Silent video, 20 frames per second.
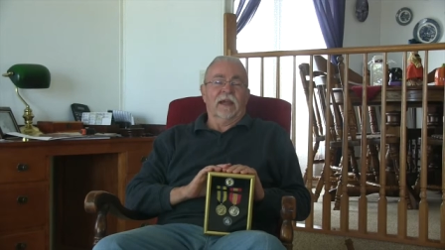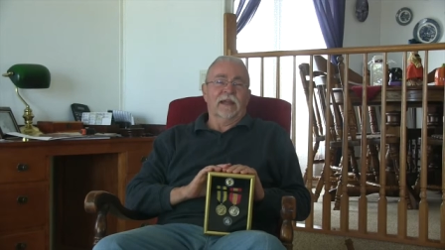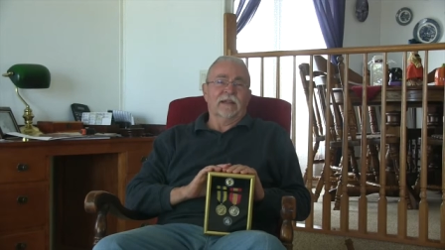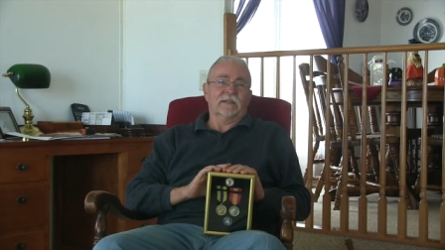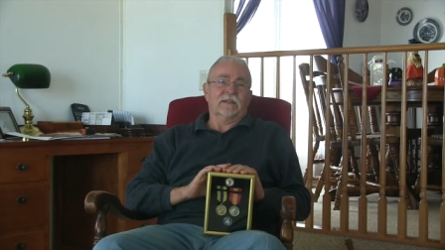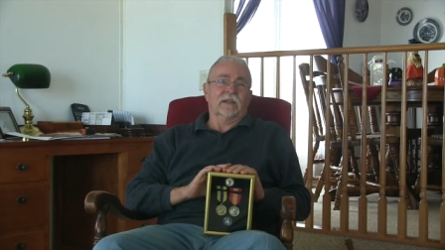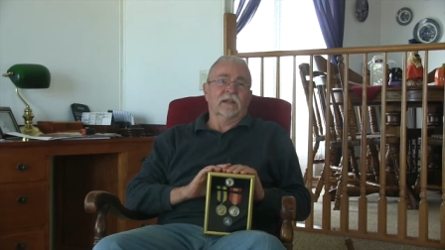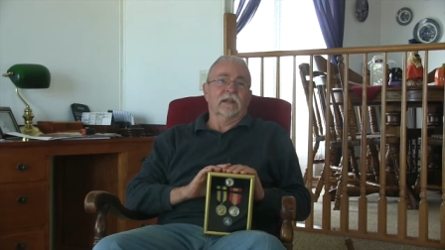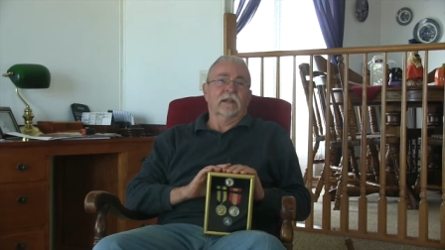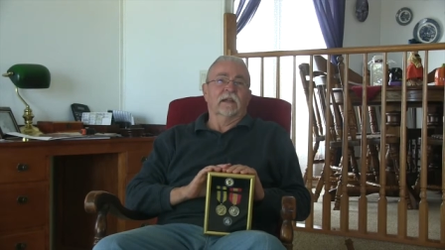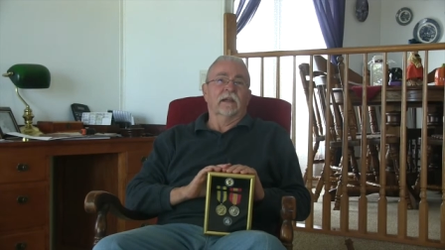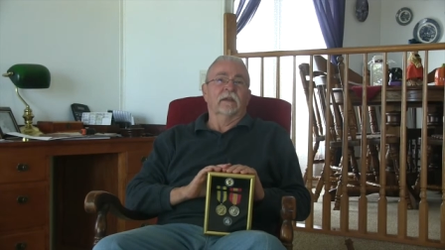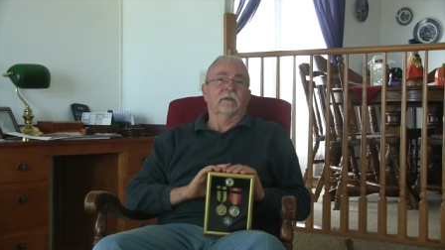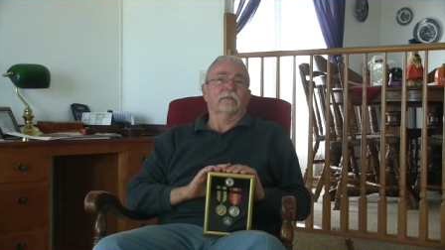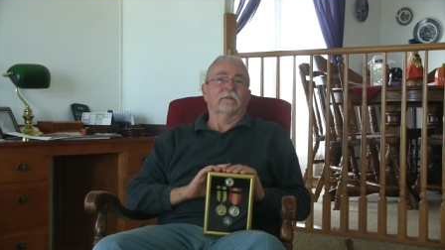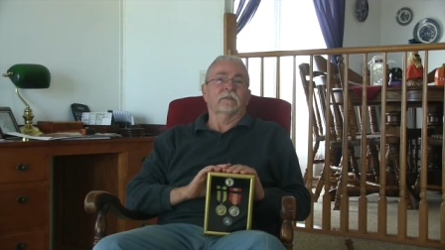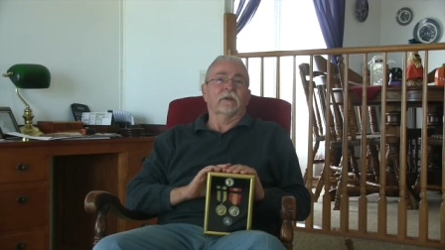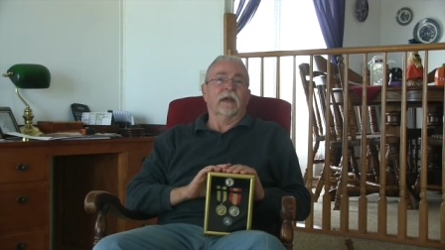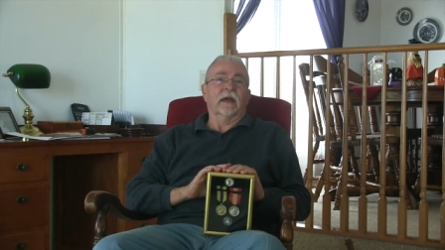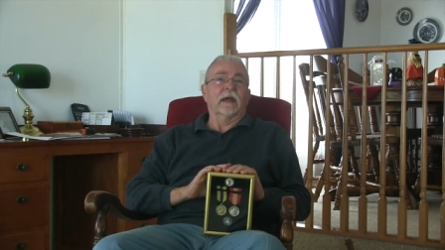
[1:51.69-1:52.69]
asking
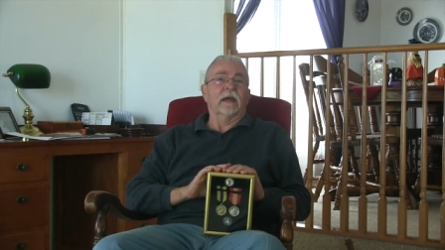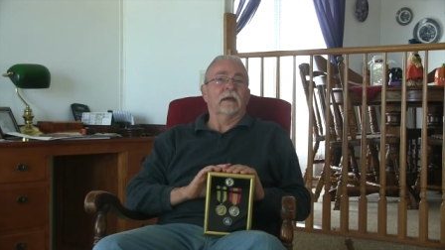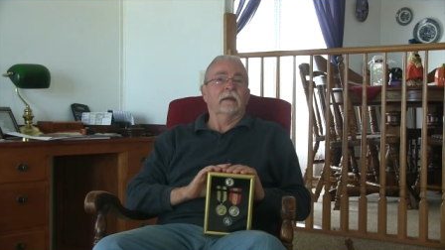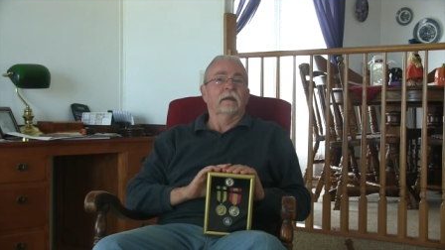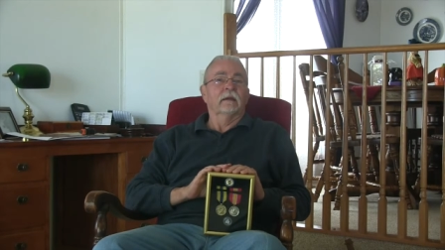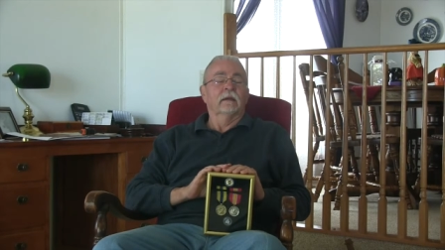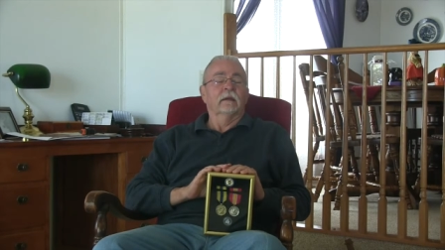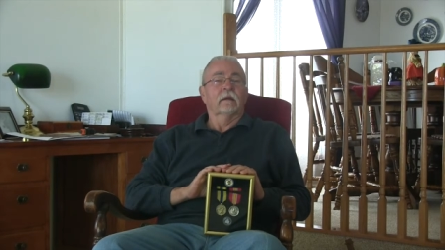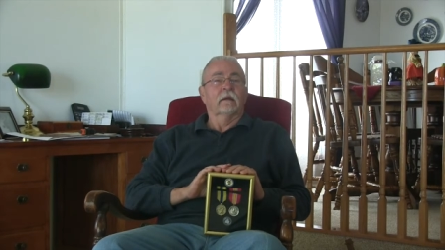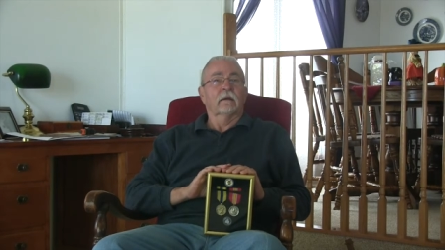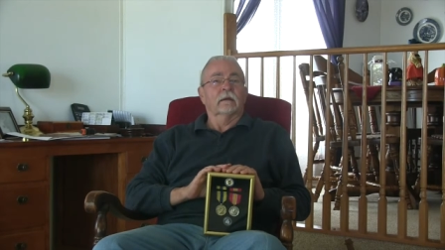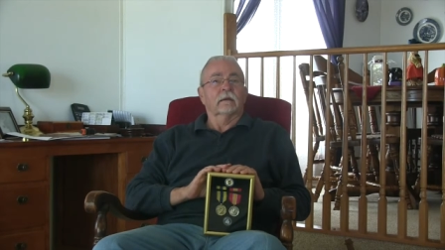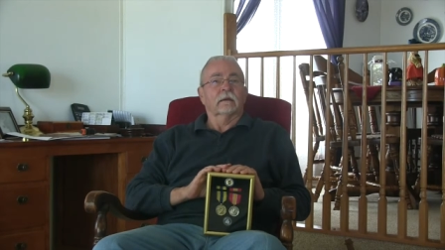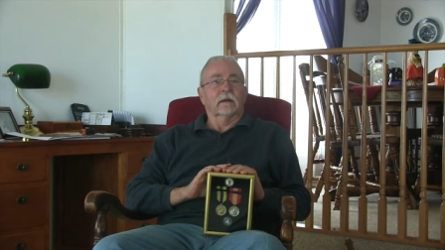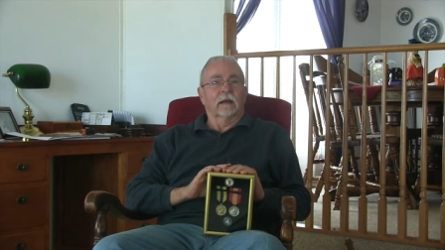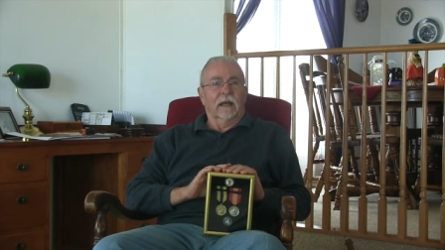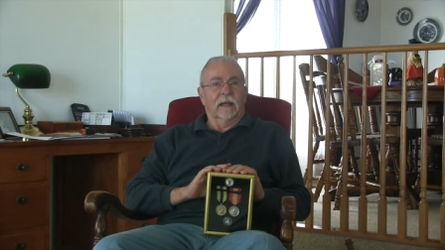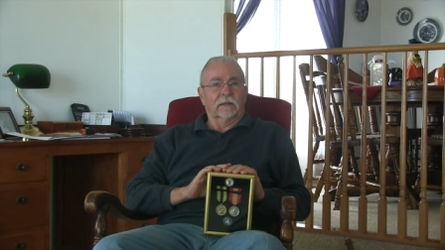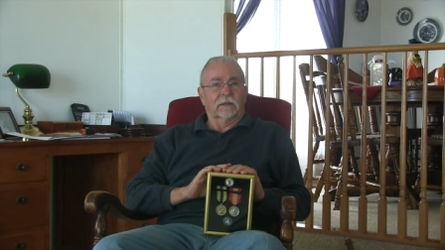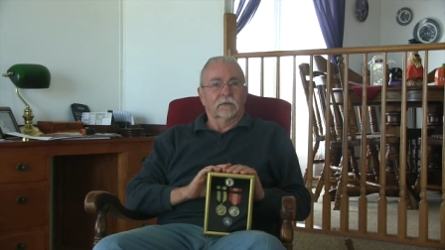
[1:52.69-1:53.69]
if I
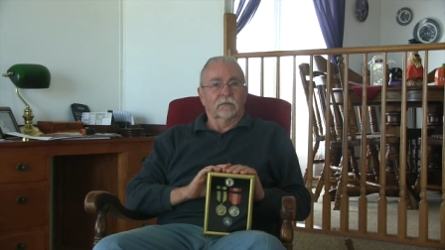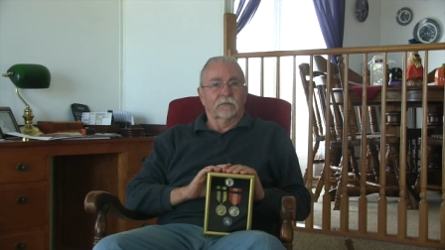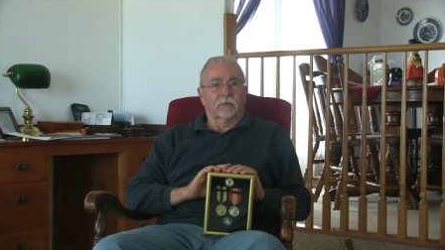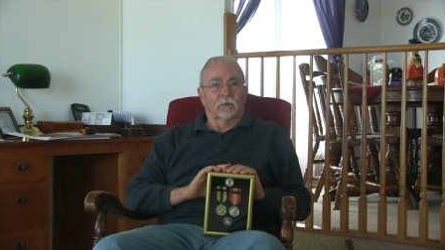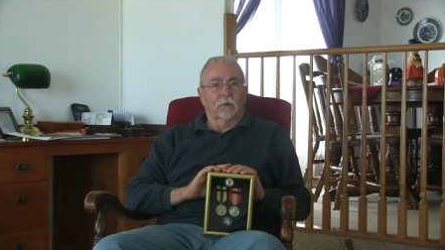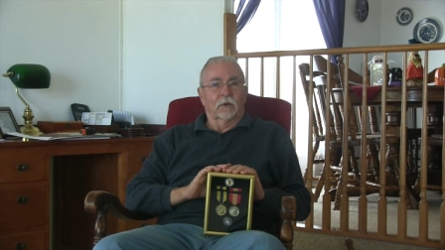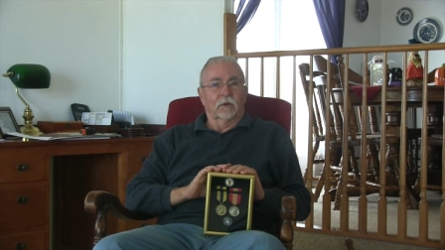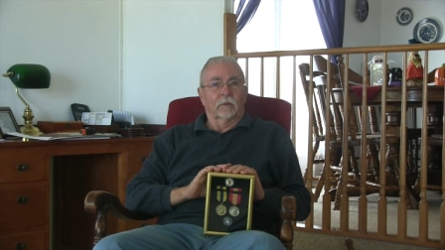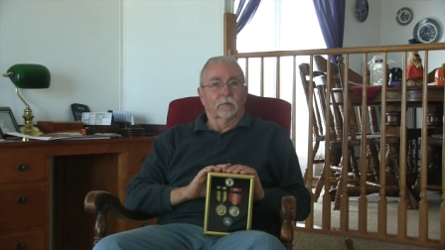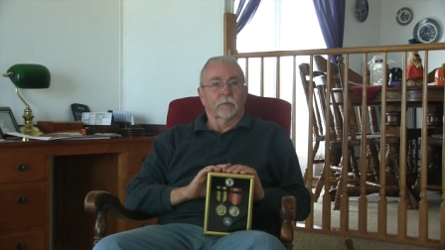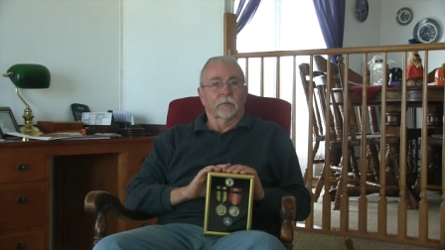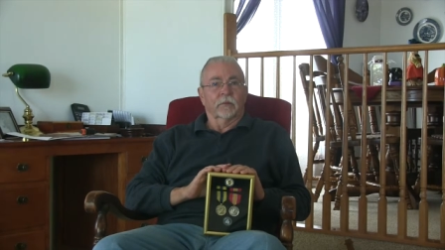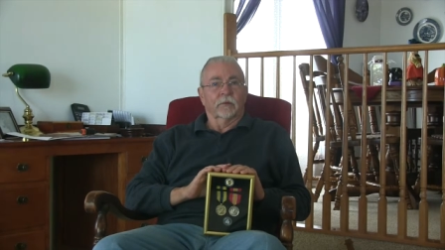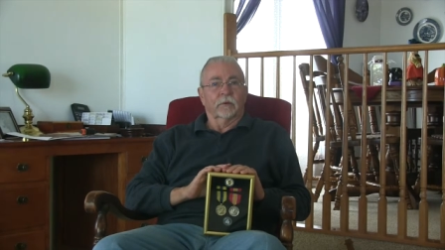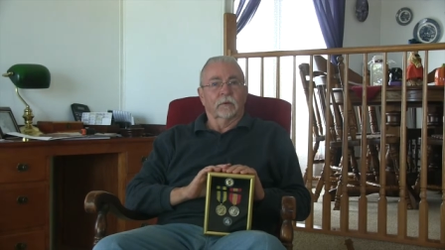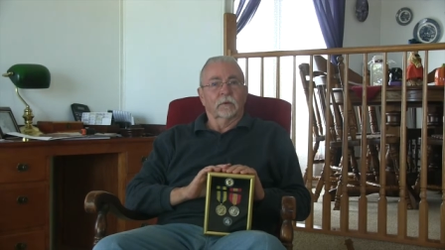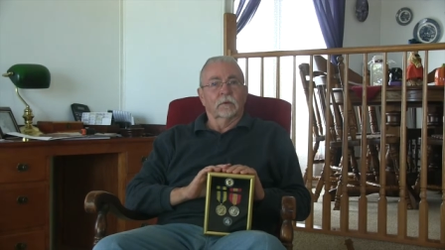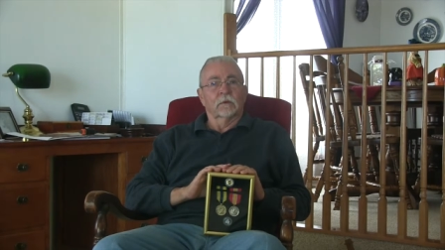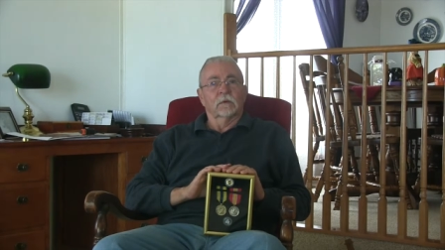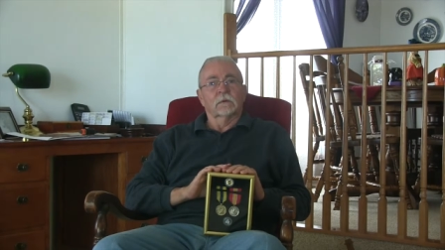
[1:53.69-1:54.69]
got the forms.